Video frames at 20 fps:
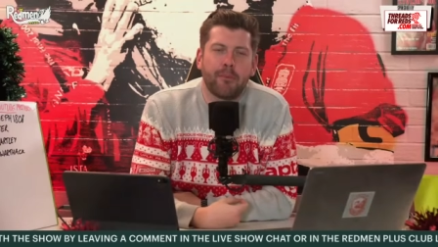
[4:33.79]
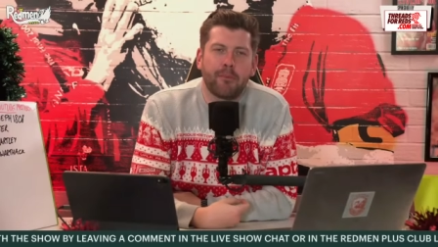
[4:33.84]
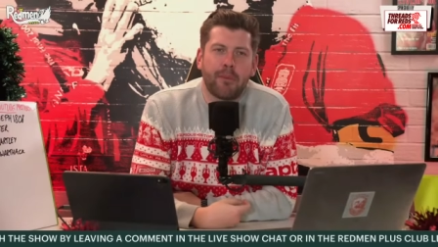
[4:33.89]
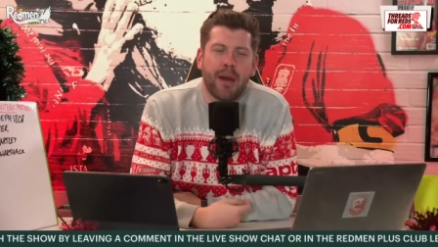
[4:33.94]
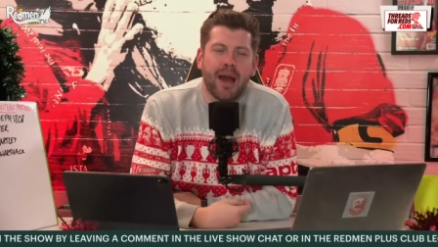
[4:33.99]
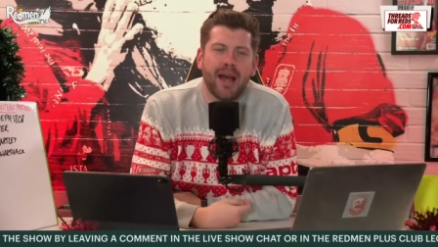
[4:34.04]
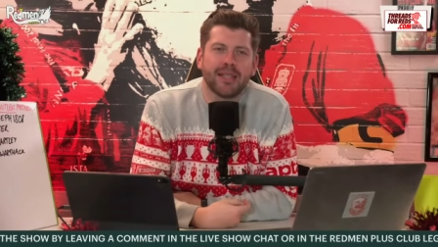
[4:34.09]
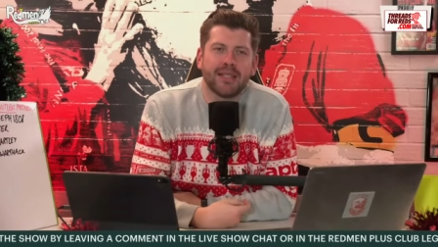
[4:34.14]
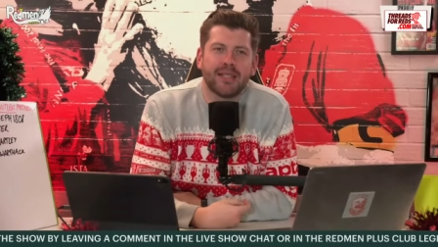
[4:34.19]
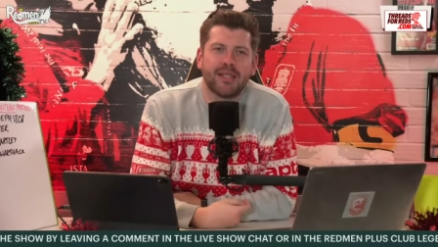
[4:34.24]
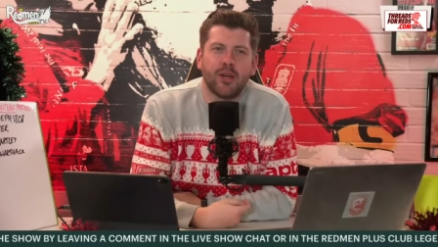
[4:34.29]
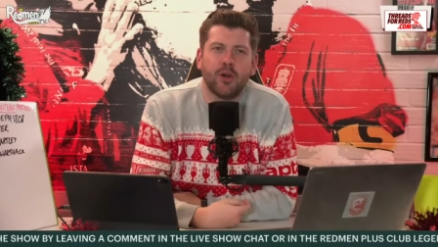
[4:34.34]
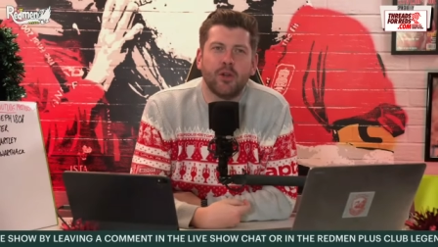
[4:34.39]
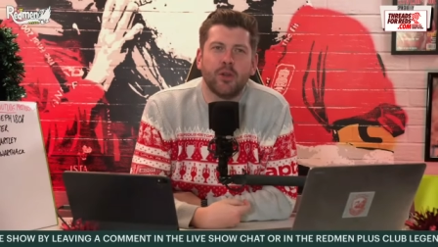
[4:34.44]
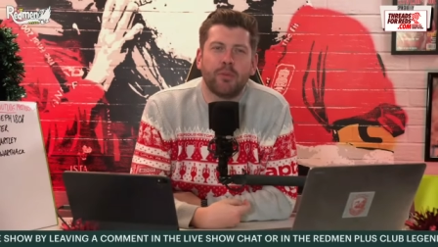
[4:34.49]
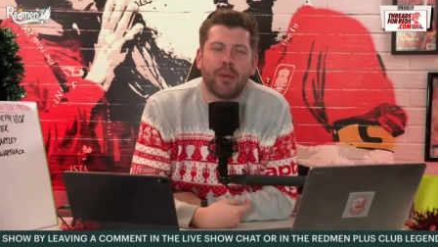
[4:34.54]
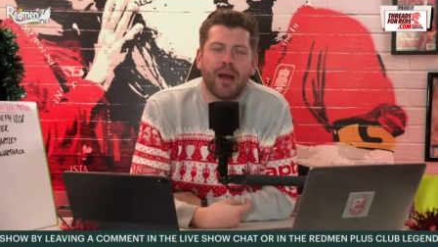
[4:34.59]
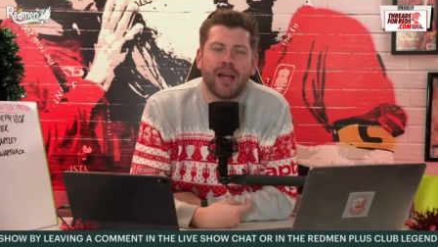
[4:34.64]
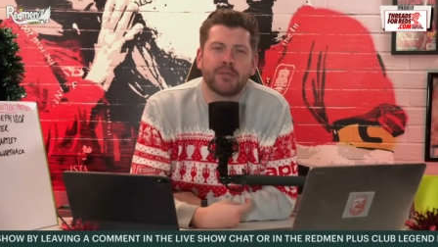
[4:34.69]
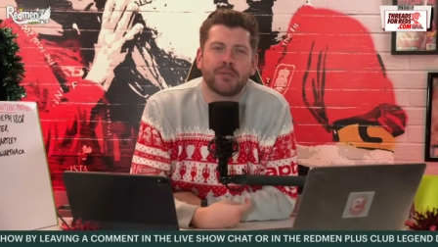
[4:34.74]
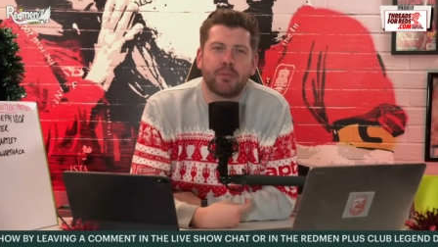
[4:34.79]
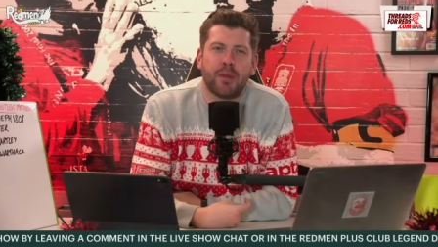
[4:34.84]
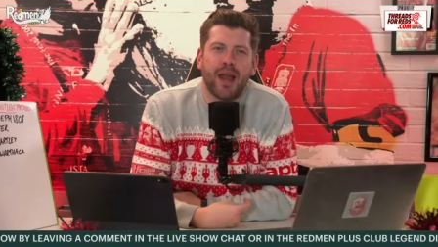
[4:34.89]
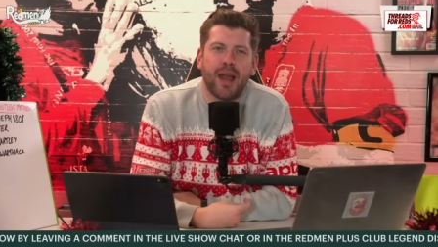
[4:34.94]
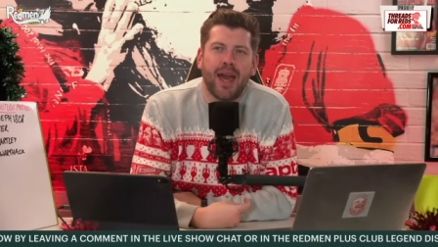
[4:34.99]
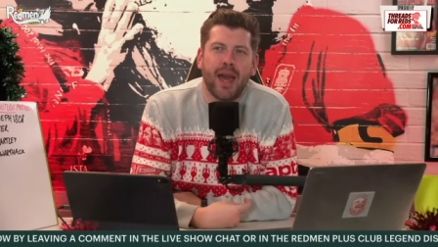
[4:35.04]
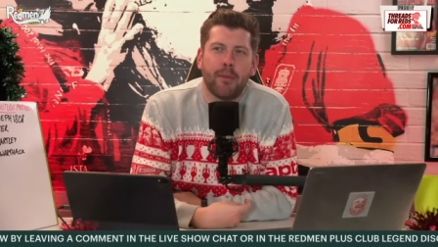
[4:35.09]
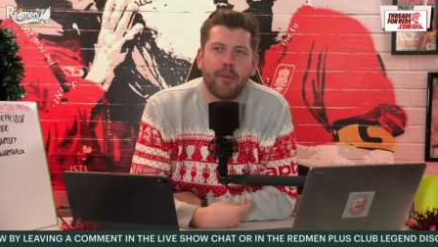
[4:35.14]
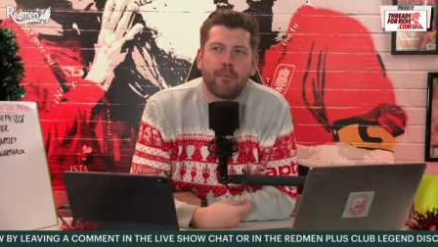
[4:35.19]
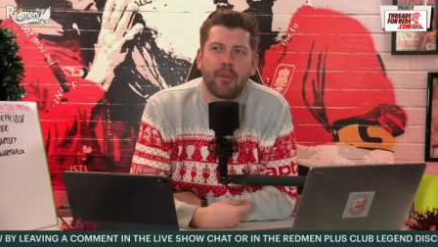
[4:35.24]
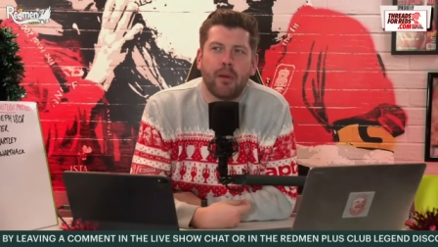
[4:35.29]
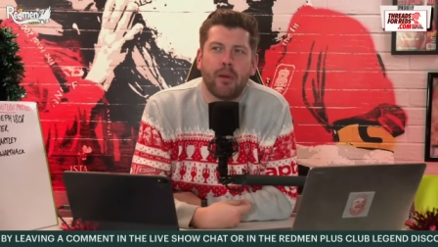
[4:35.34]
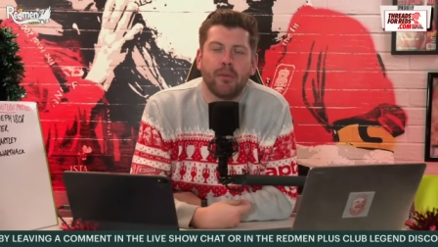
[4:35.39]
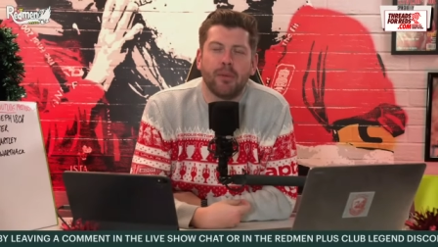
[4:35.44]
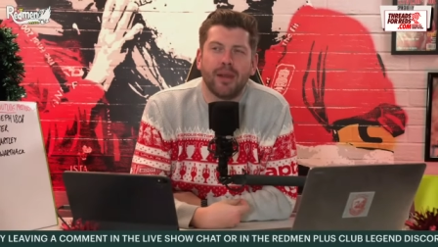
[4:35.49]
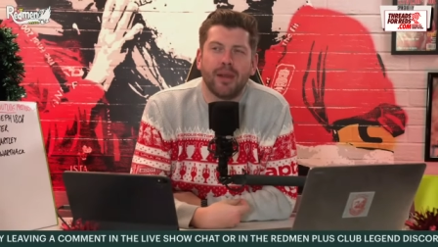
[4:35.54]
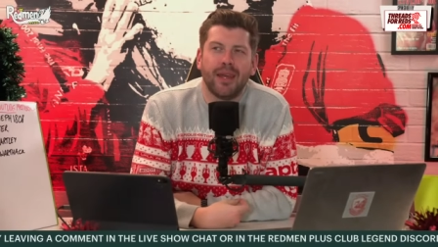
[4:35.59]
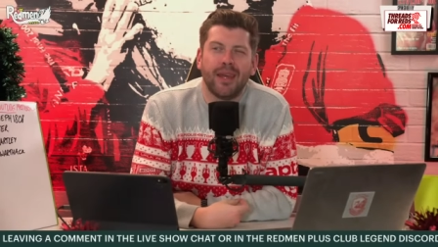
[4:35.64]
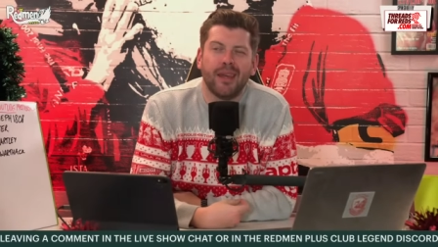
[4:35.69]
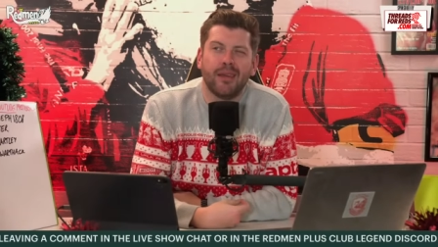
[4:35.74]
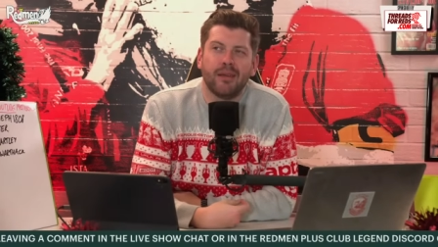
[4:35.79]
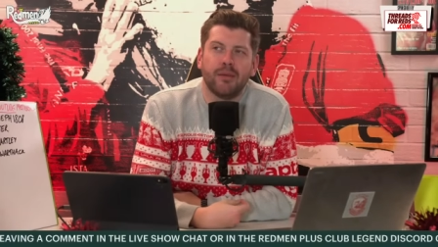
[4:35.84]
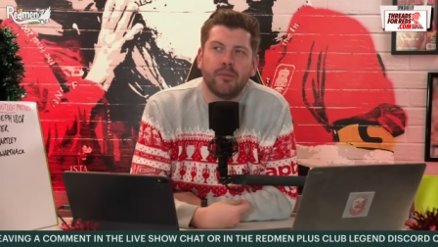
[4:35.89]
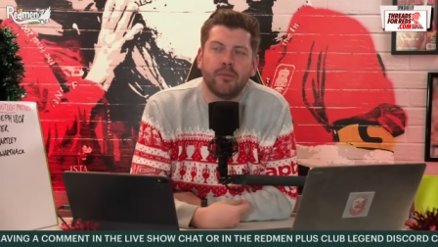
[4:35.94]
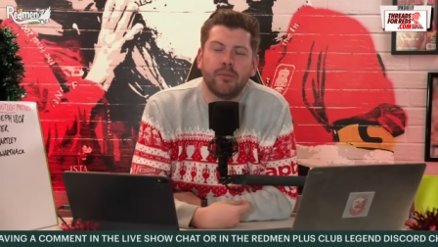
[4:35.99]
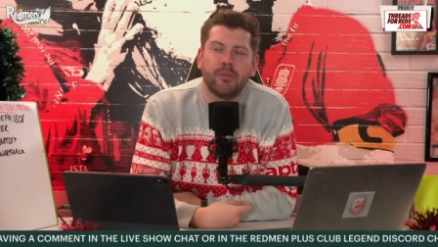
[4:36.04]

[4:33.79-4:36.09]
Past player, probably